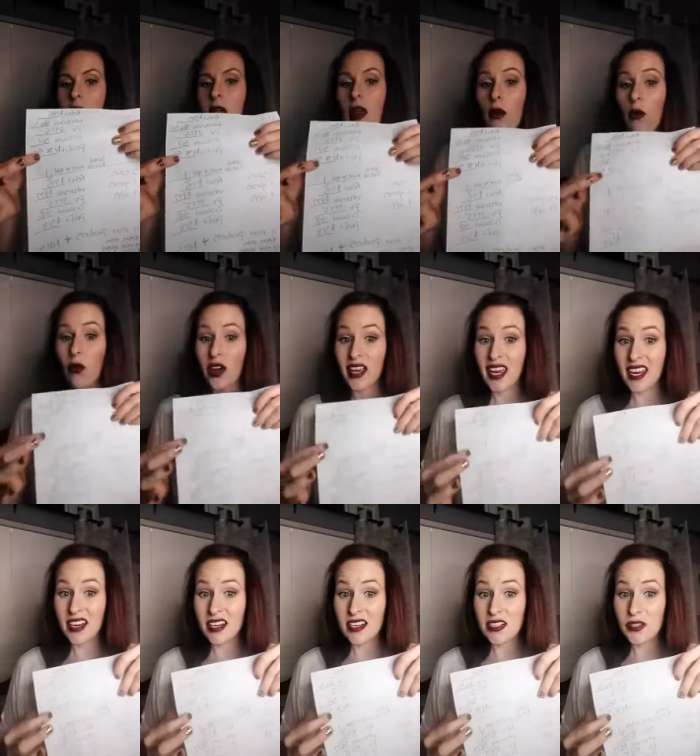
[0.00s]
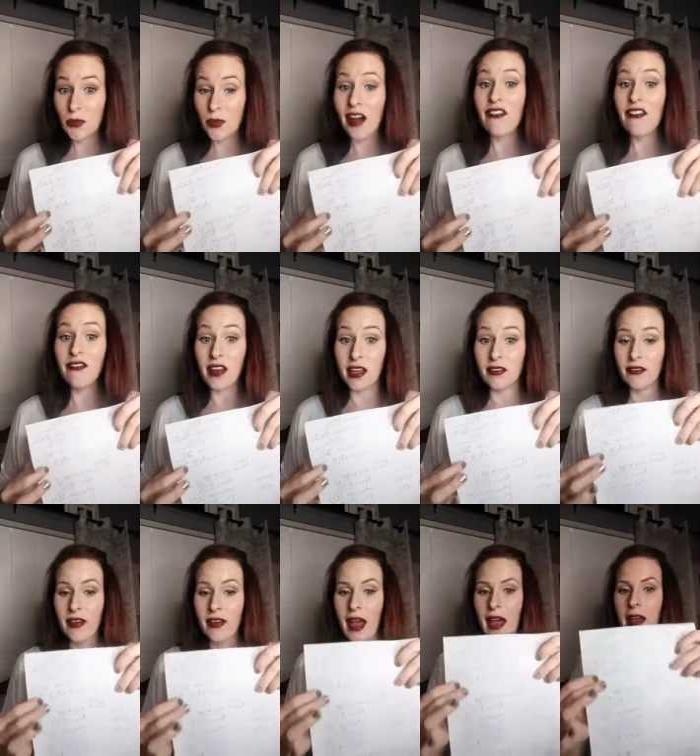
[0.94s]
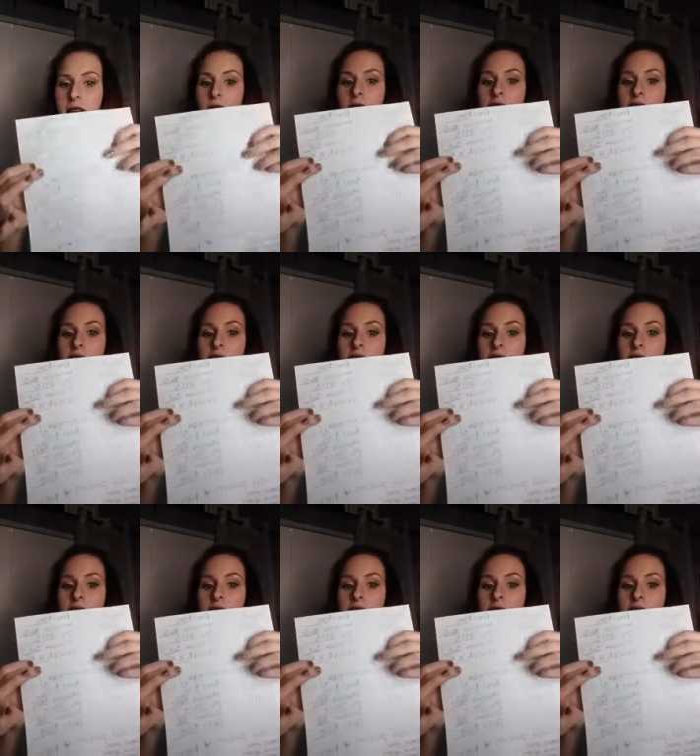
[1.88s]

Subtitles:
Well, here's a fun fact.